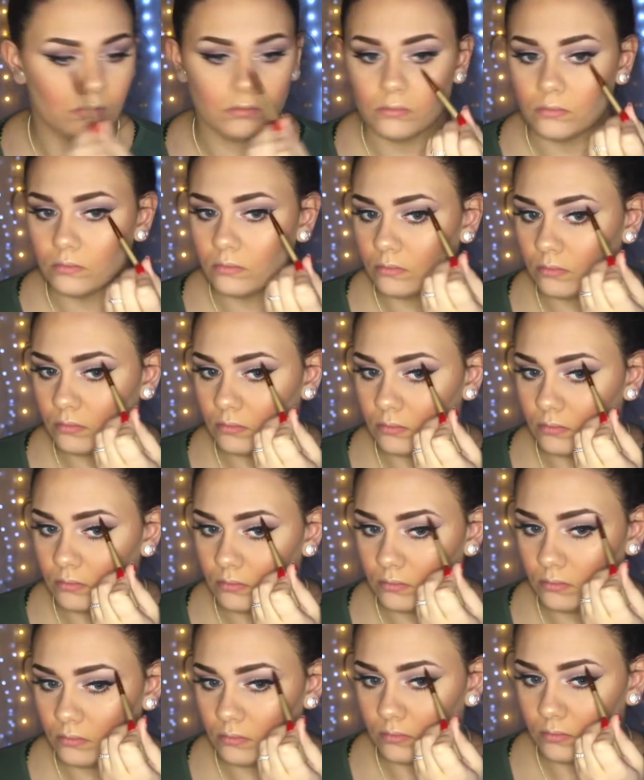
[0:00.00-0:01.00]

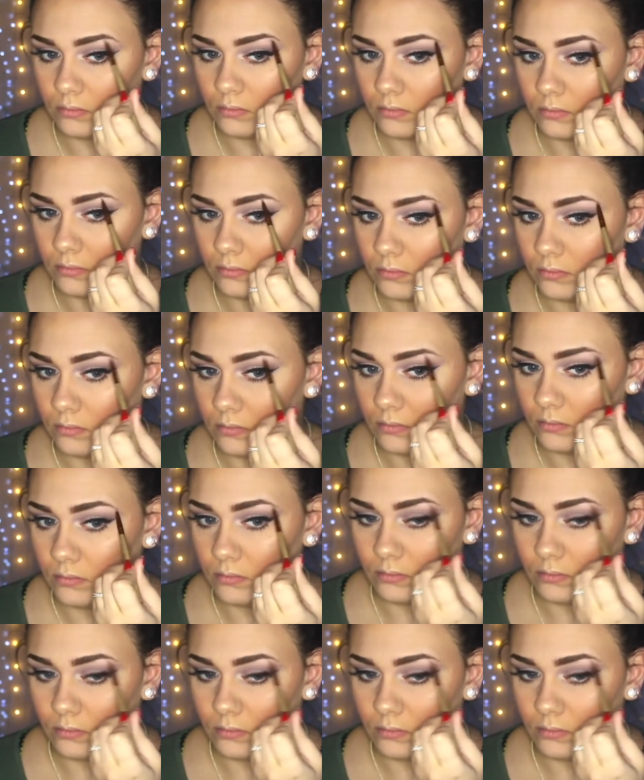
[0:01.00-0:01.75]
(silence)